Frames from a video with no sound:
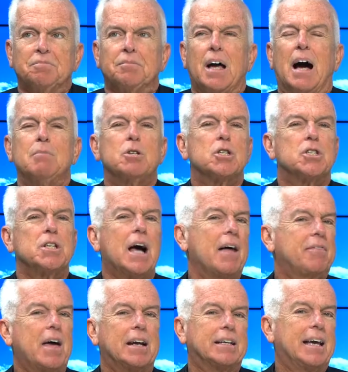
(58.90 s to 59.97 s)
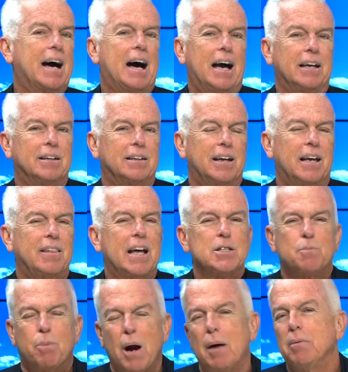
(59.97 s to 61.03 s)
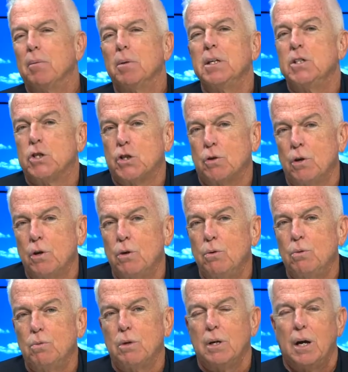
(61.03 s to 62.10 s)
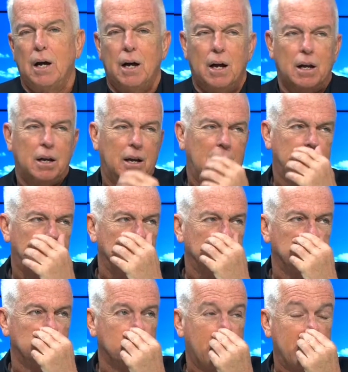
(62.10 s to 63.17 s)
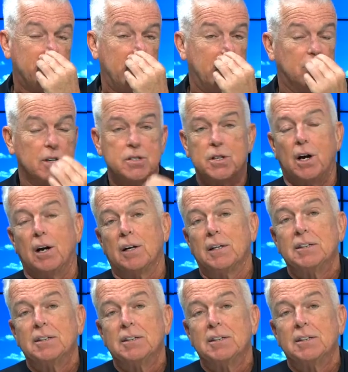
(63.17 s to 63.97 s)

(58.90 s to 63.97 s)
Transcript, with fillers: I'm just not that guy. And that's probably true uh, if you knew my favorite song.